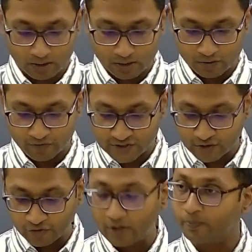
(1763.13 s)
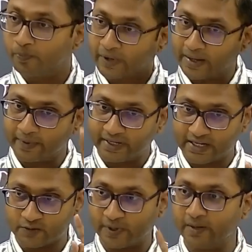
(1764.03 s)
First of all, primary
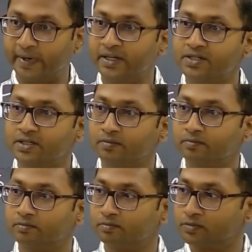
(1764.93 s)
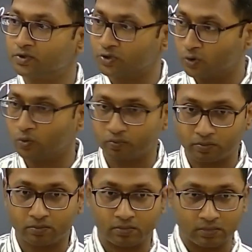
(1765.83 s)
experiments. So,
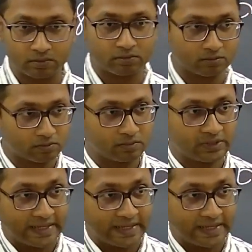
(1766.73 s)
they